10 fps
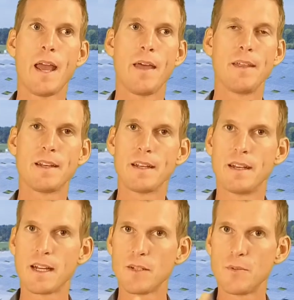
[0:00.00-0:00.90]
and then
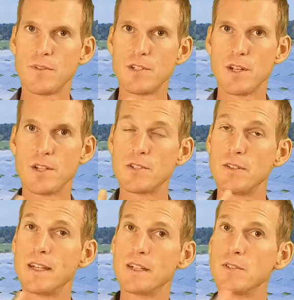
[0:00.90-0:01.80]
connect them with each other so
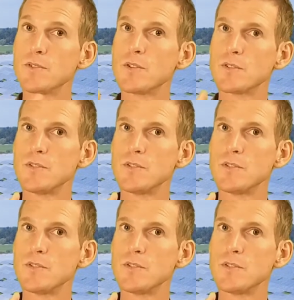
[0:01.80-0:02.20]
they can talk